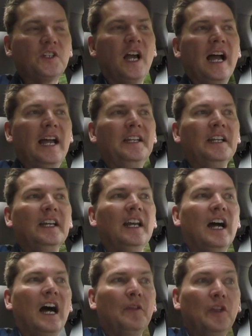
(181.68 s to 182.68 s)
side,
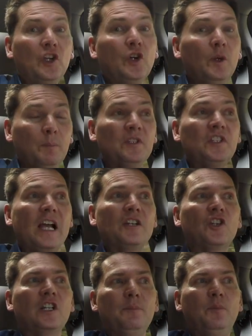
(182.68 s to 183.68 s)
they could
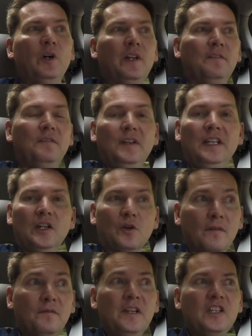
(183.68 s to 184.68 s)
potentially put a V
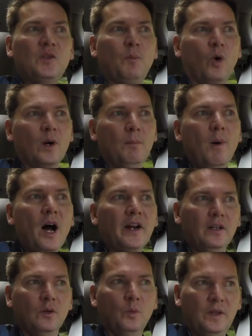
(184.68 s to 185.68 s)
or a V Sport
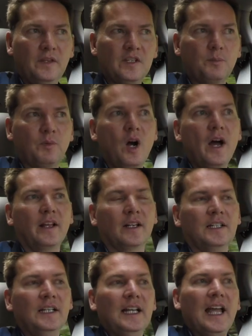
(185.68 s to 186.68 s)
model with this
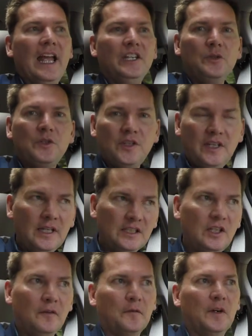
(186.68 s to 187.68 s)
product. And you see a
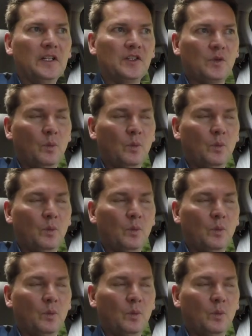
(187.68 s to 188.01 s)
difference